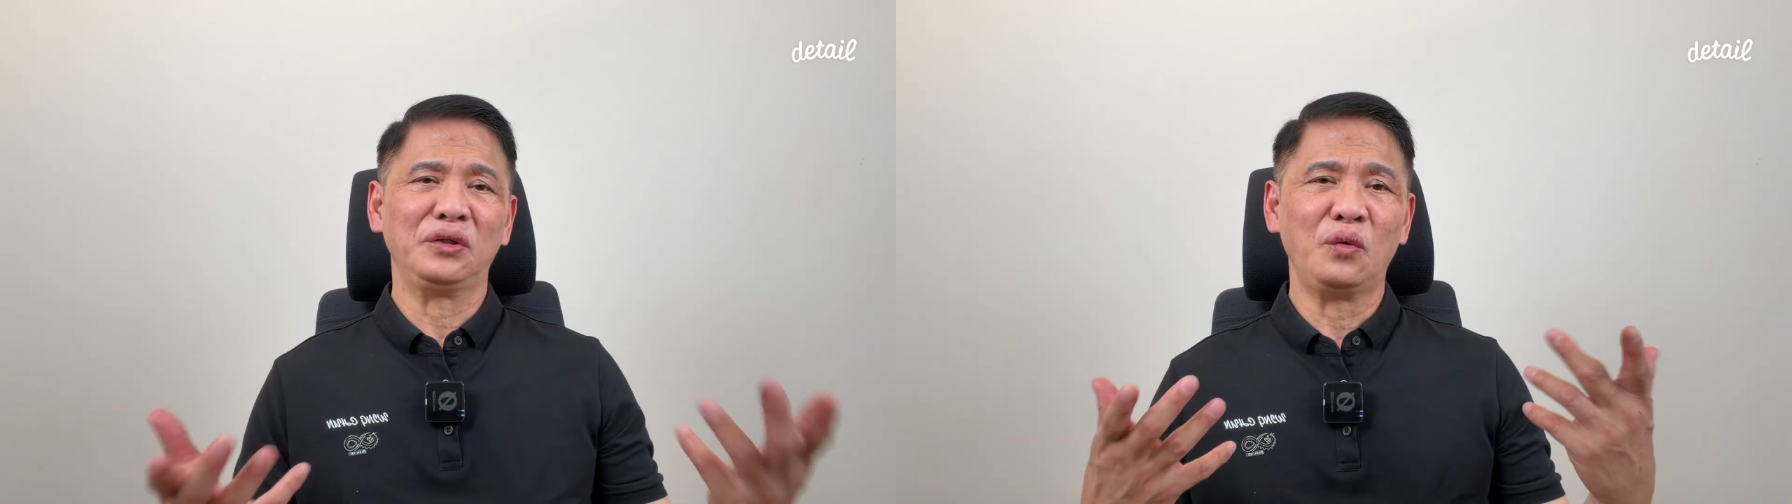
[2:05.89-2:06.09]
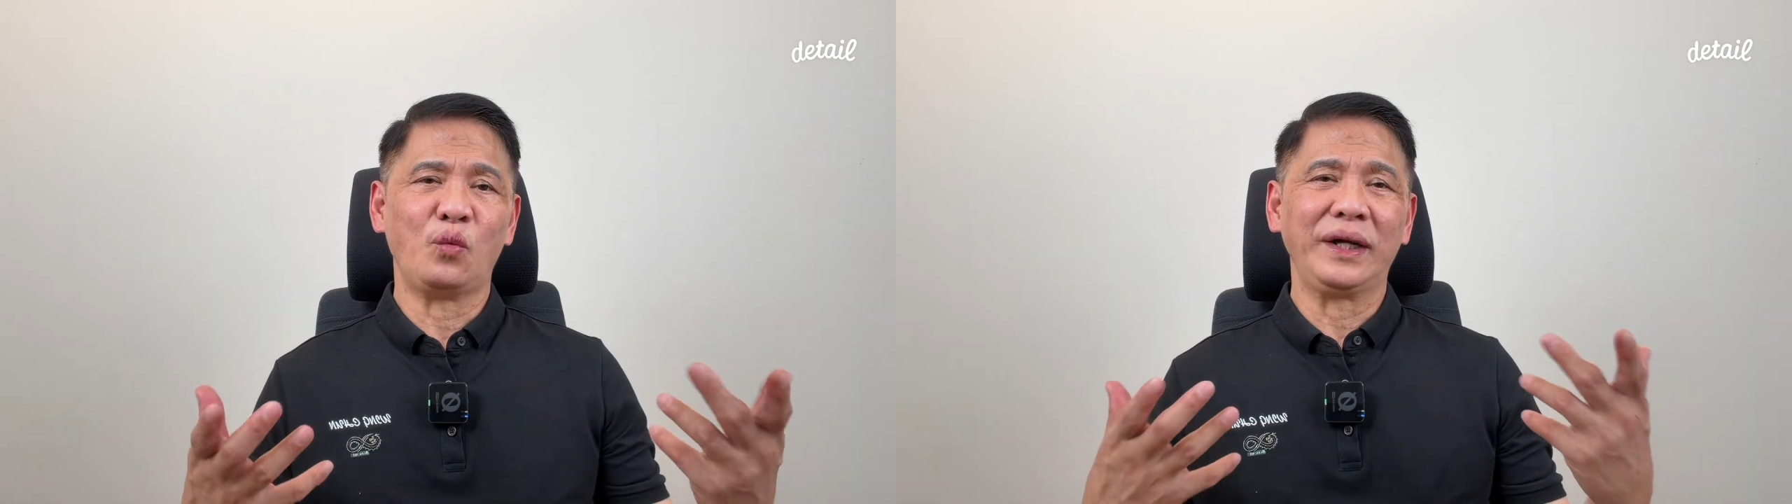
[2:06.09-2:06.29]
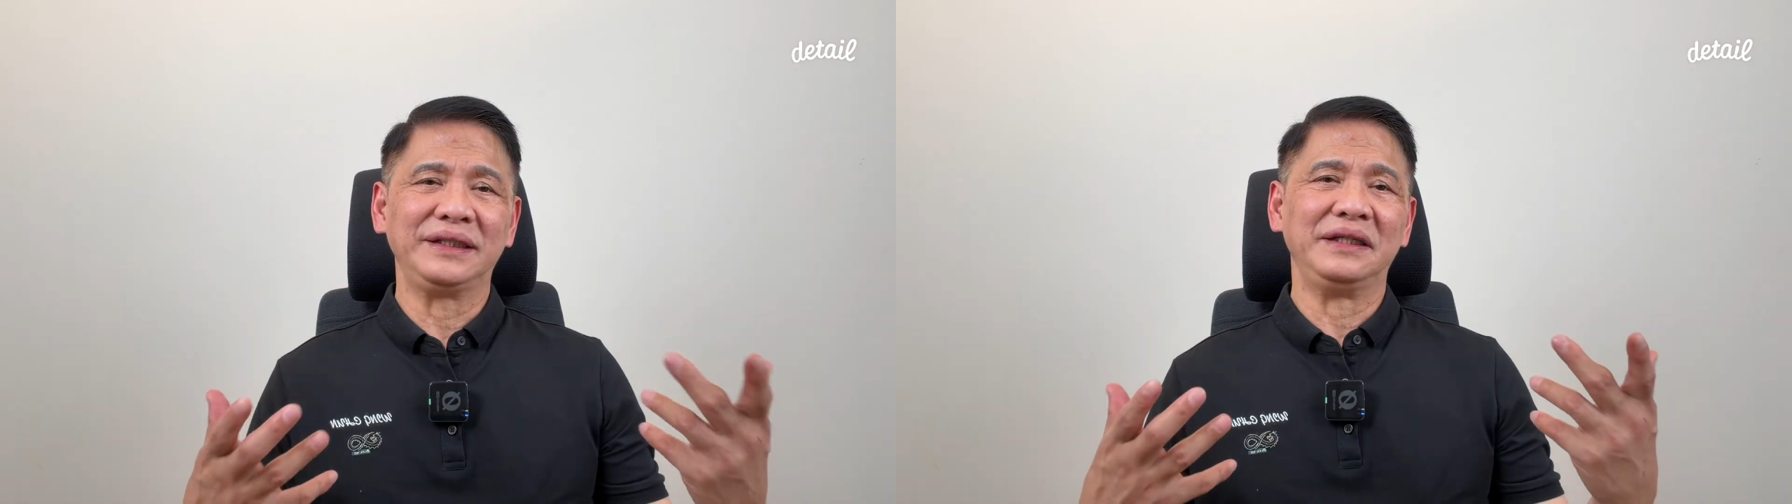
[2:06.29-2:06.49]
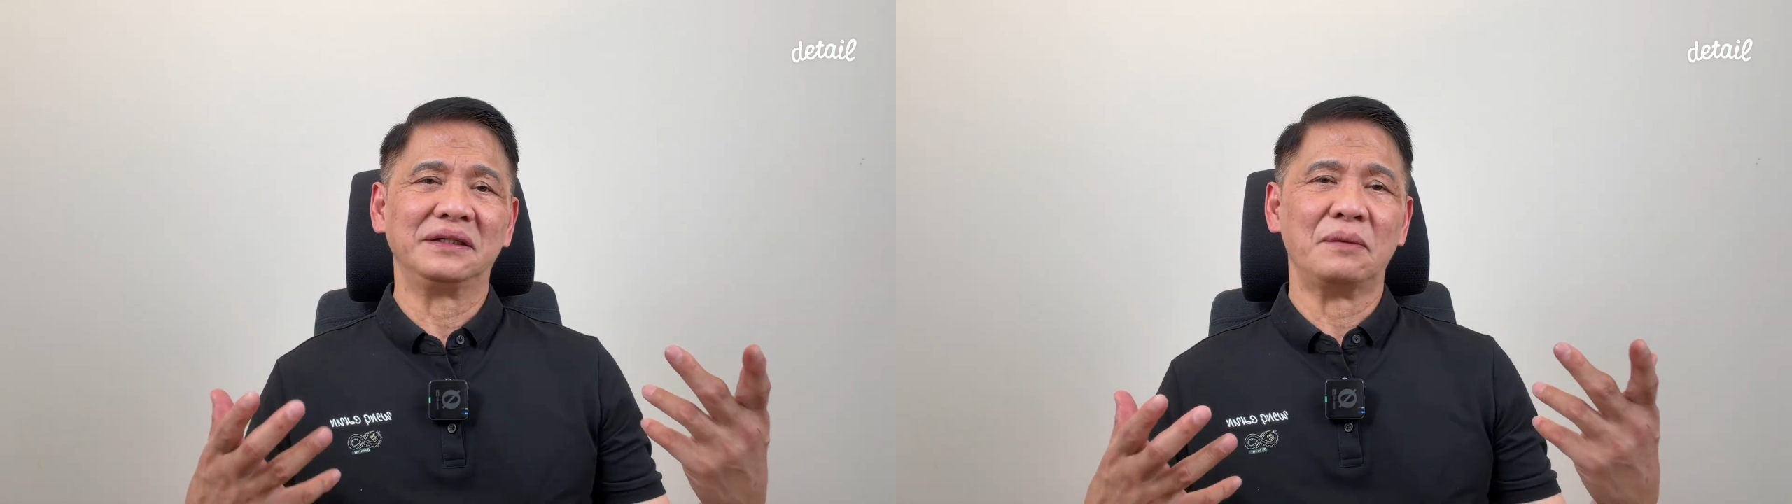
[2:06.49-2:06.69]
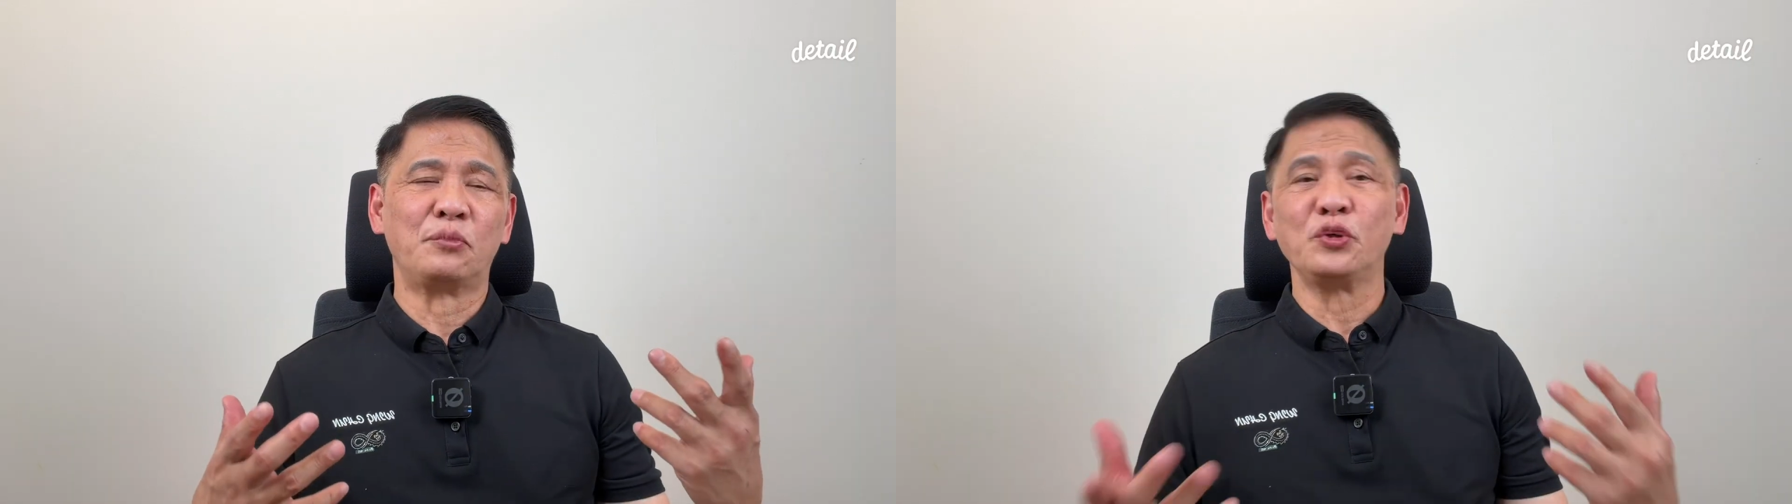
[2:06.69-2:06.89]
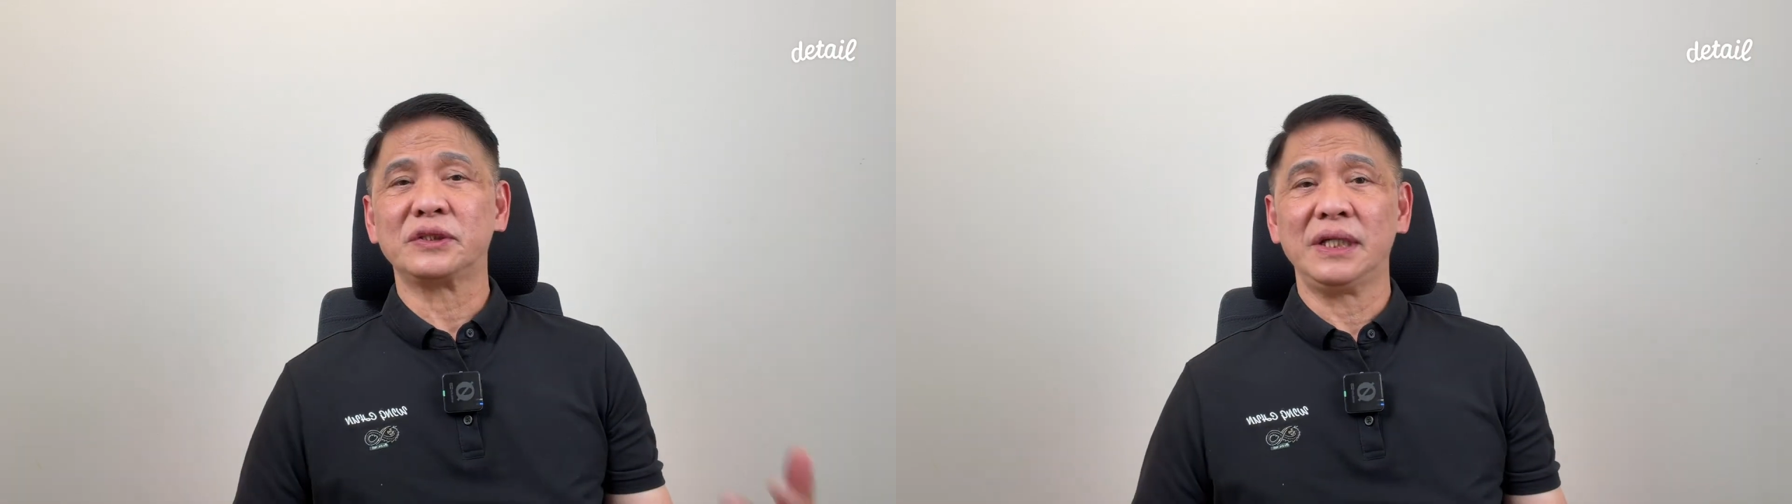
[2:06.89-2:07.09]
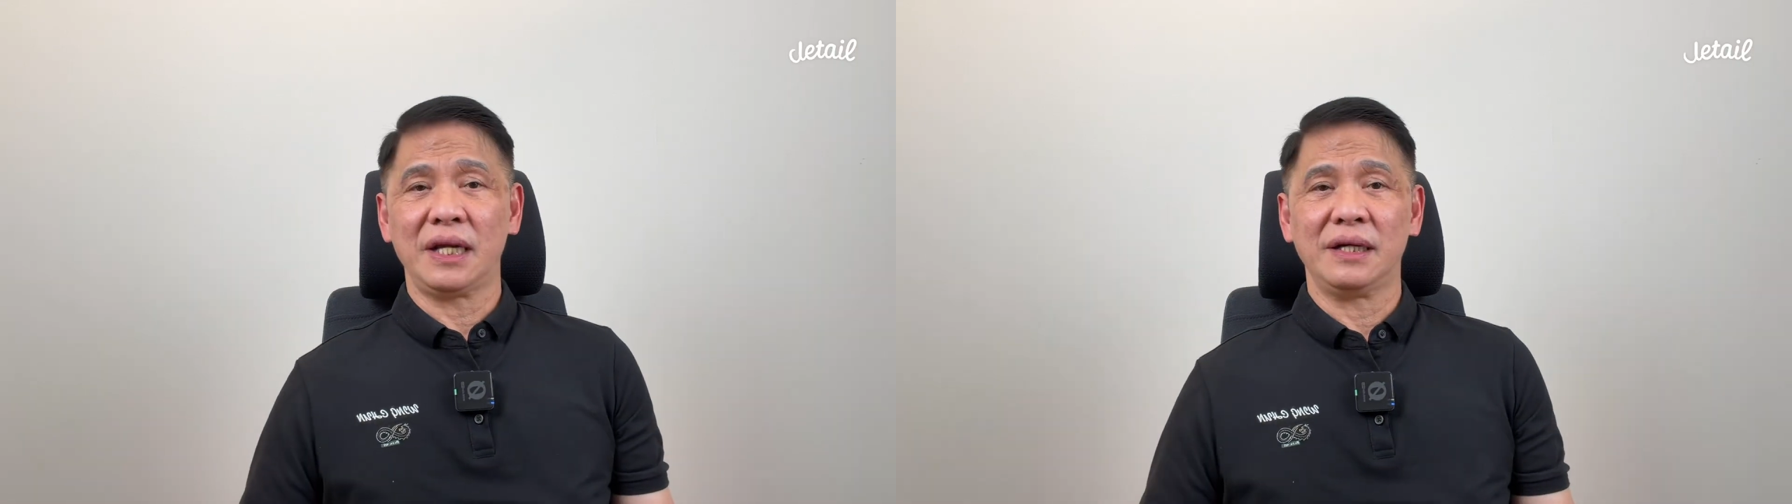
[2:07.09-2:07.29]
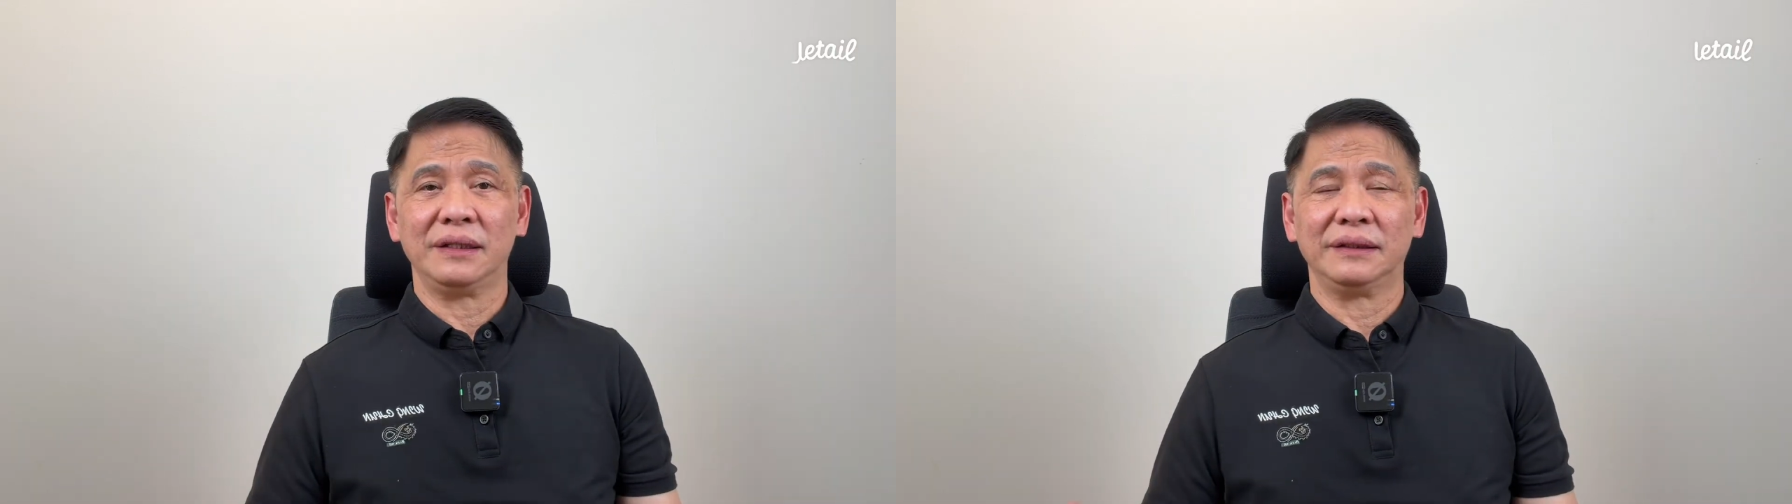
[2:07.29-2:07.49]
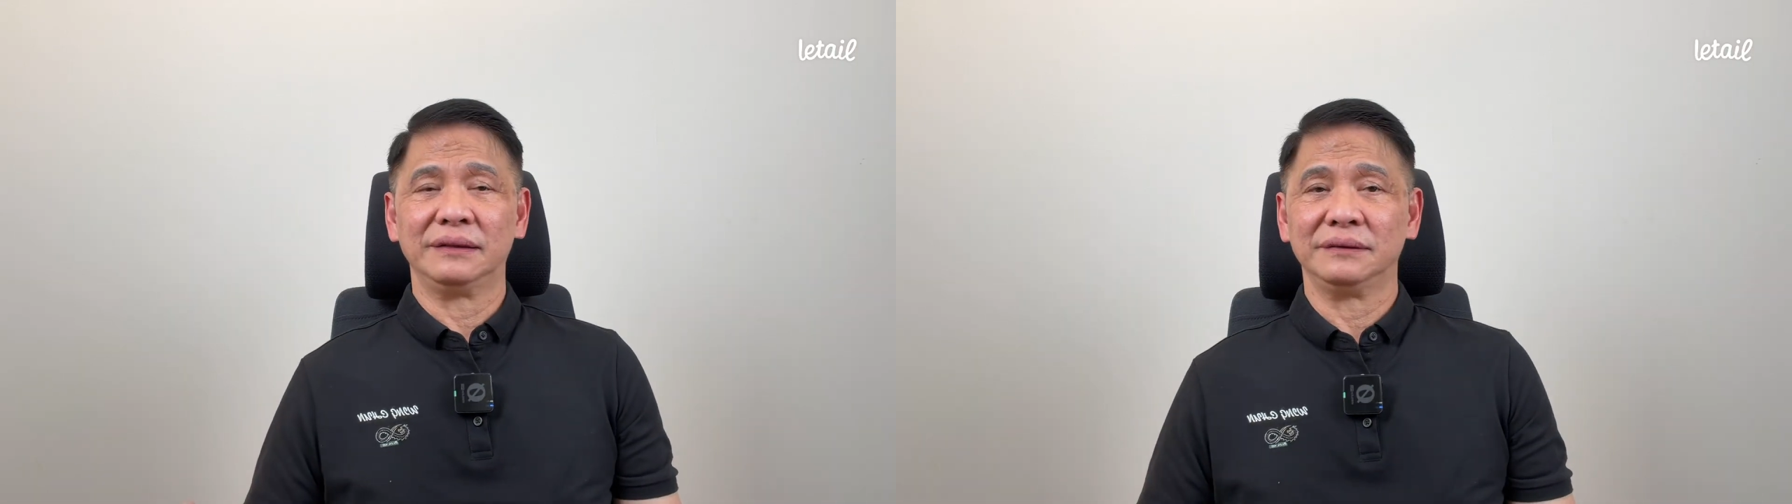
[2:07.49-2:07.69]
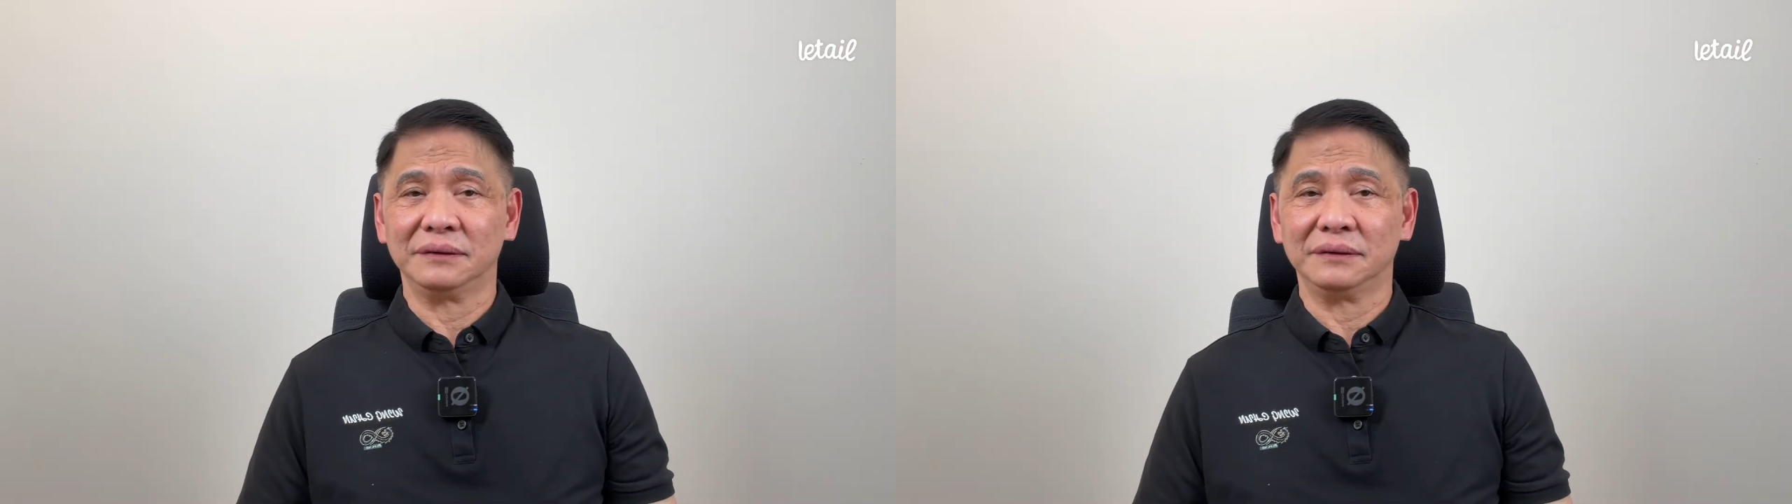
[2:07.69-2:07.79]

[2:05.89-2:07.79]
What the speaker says: what did Bruce Lee learn?